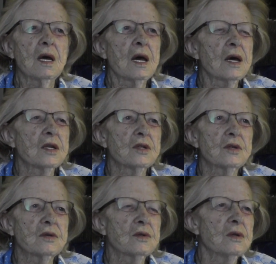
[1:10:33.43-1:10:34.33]
added
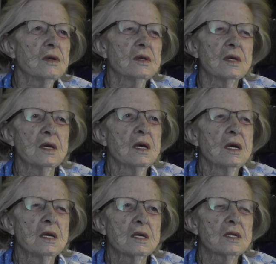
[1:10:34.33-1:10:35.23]

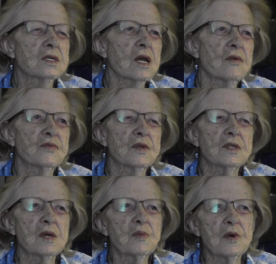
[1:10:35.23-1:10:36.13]
stuff
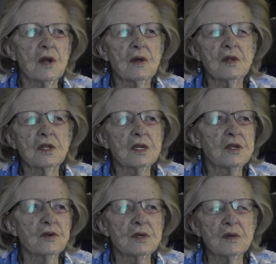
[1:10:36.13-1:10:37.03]
that they put on the
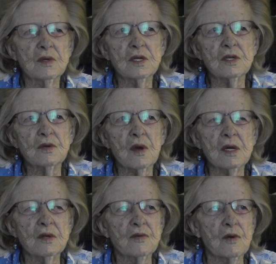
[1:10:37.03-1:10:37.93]
teachers. It was
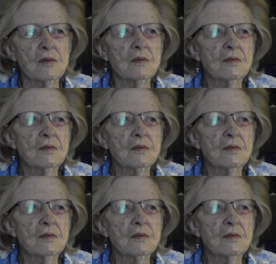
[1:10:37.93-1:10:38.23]
disgraceful.